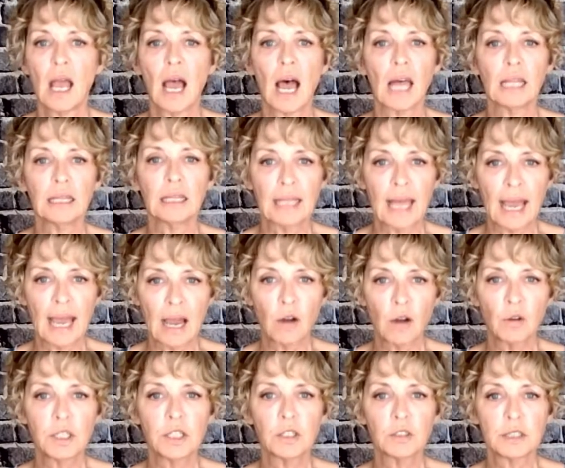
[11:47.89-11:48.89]

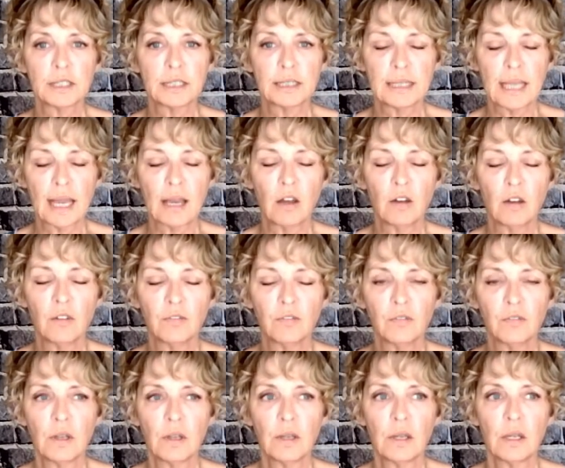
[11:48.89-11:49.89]
Allow yourself
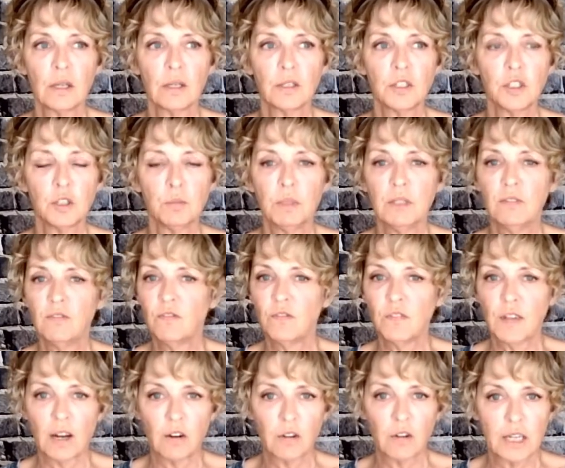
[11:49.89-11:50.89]
to be
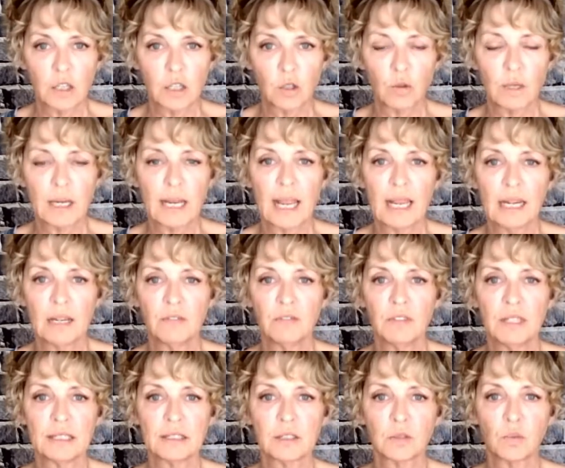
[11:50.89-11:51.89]
very creative
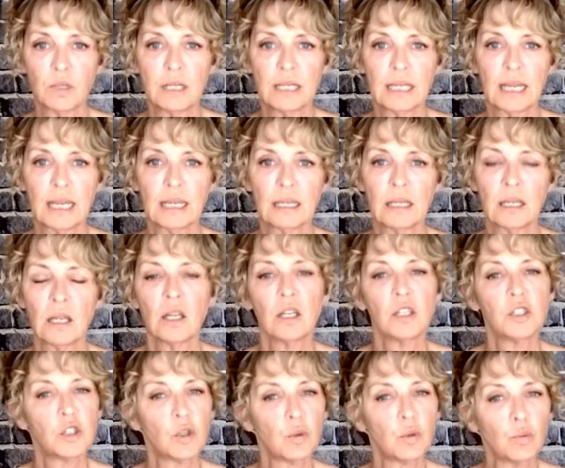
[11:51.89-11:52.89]
this weekend,
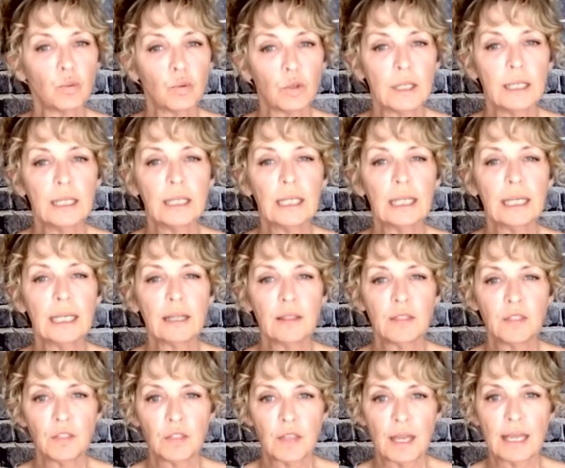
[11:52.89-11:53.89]
to really
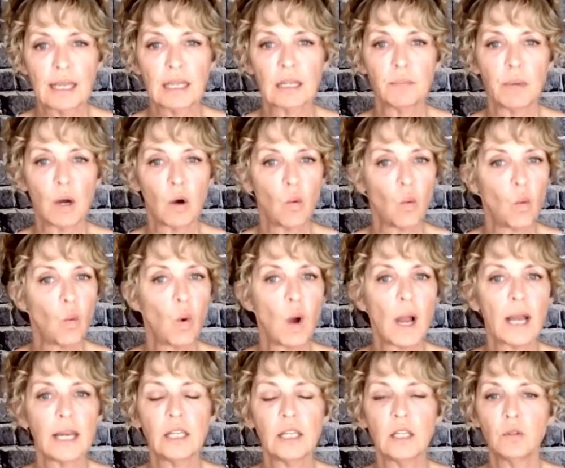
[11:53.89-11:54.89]
think about
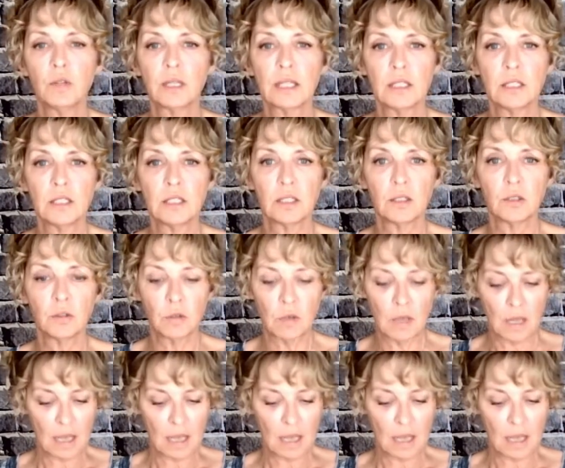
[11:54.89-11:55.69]
what you can do,